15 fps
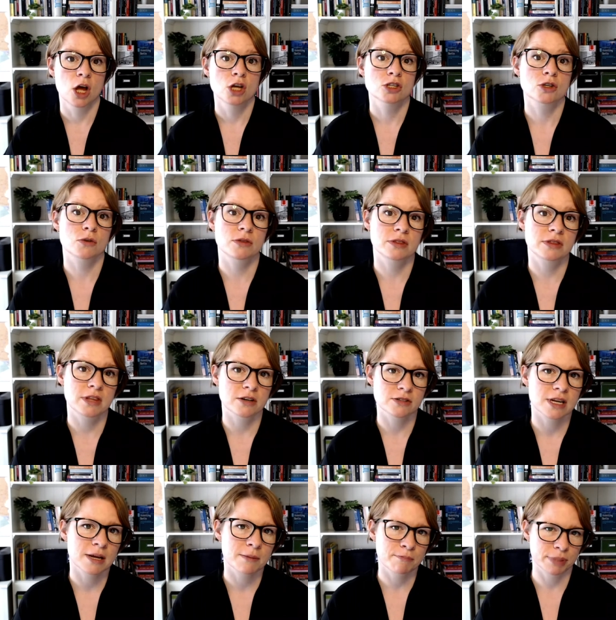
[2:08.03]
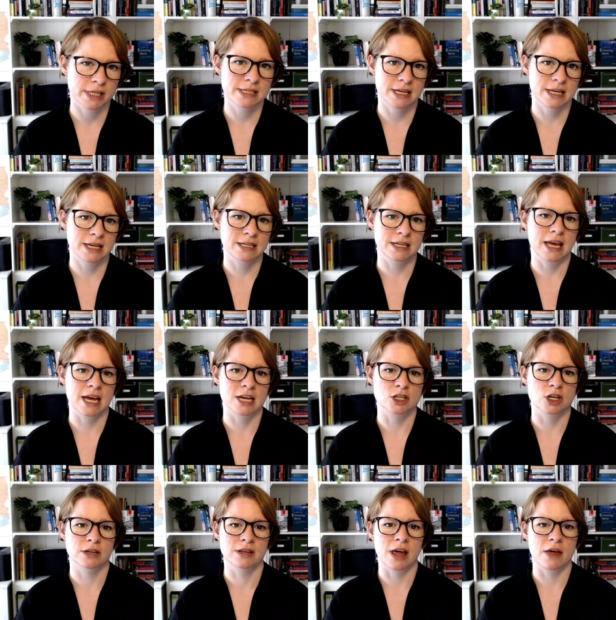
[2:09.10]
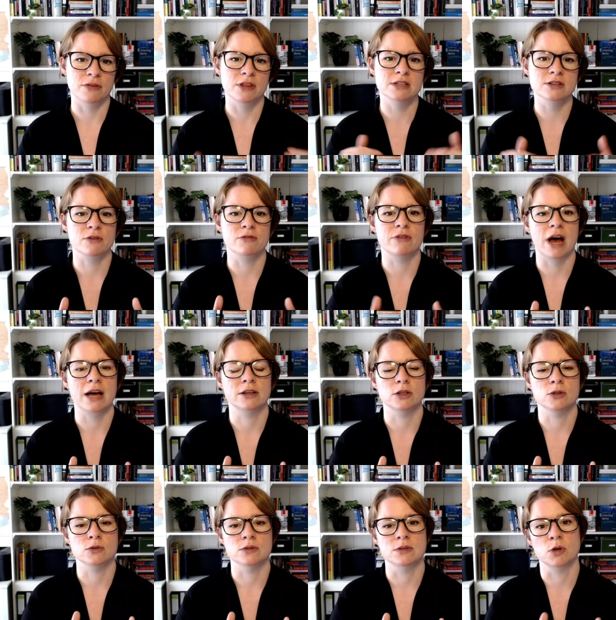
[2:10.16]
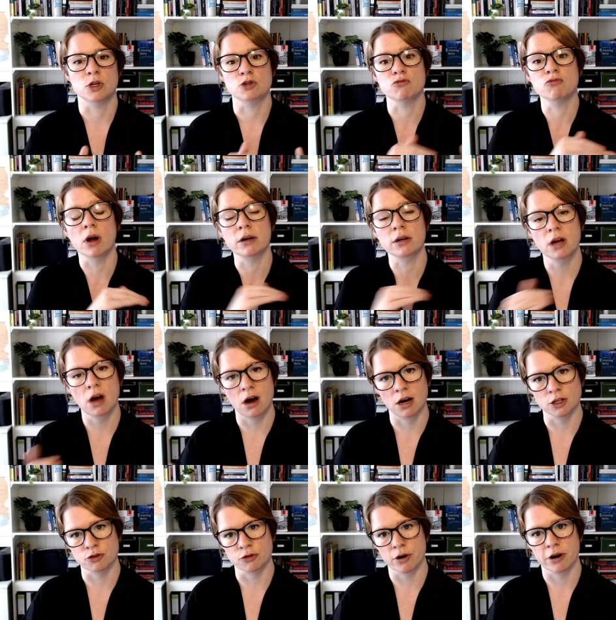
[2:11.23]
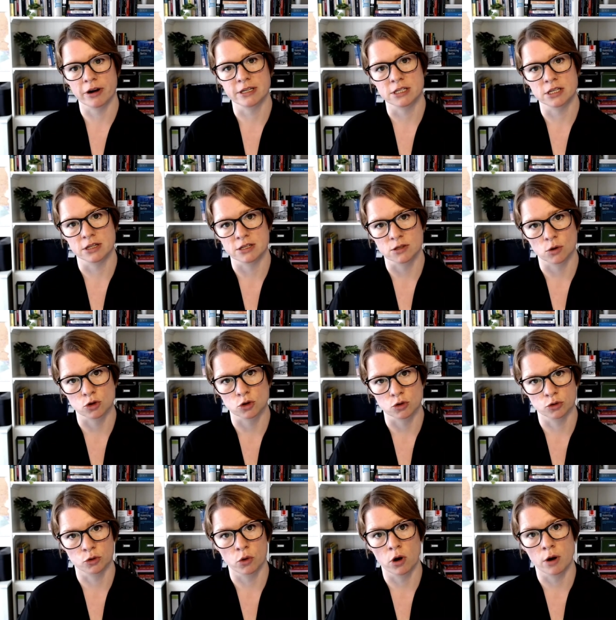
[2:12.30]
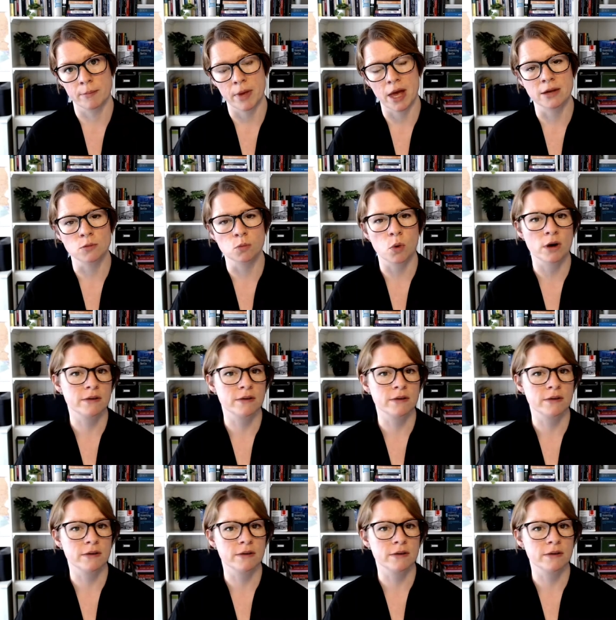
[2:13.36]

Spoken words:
So there's an implicit indication that these are values which run contrary to the social norm. And one